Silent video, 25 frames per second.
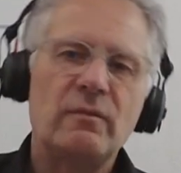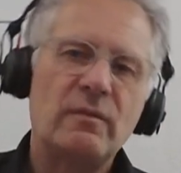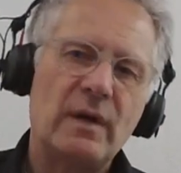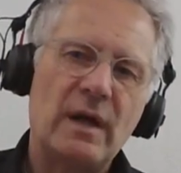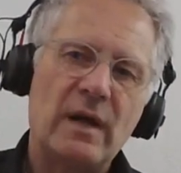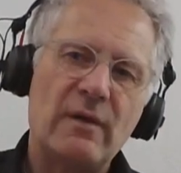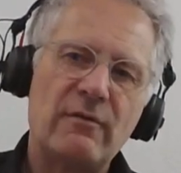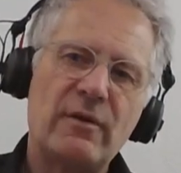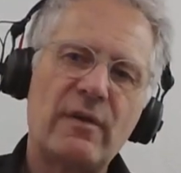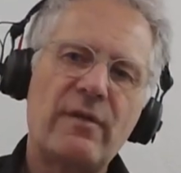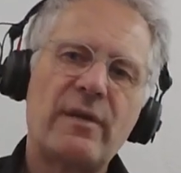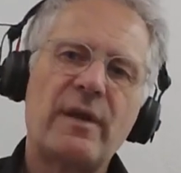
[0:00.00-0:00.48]

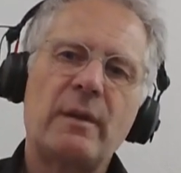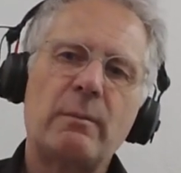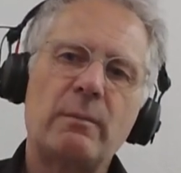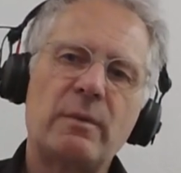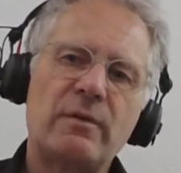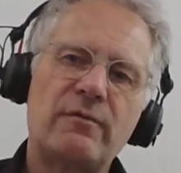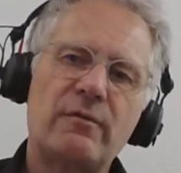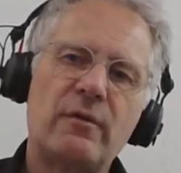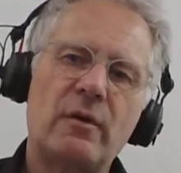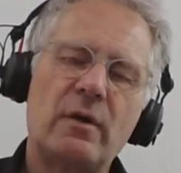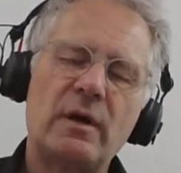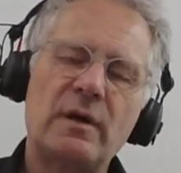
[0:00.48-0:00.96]
Everything
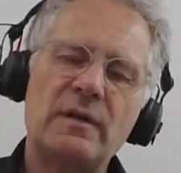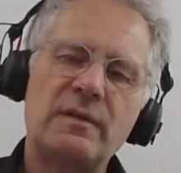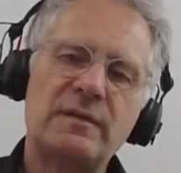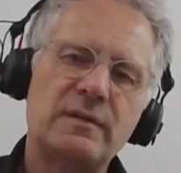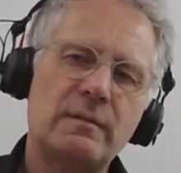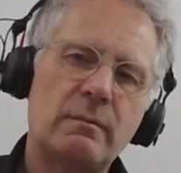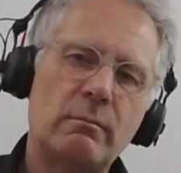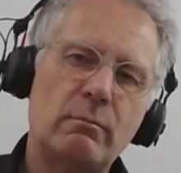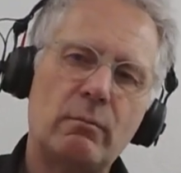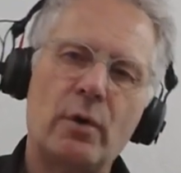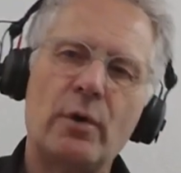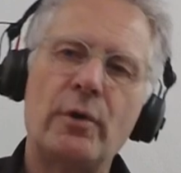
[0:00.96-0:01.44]
before
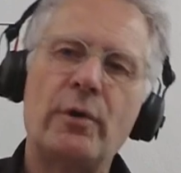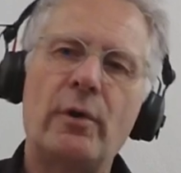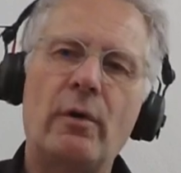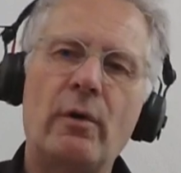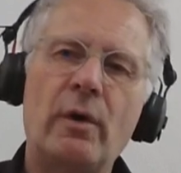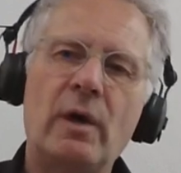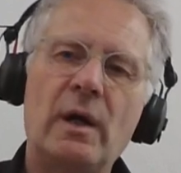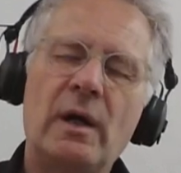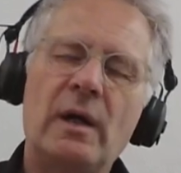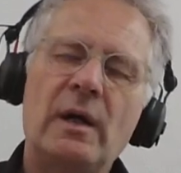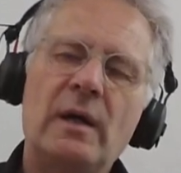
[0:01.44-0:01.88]
is mono,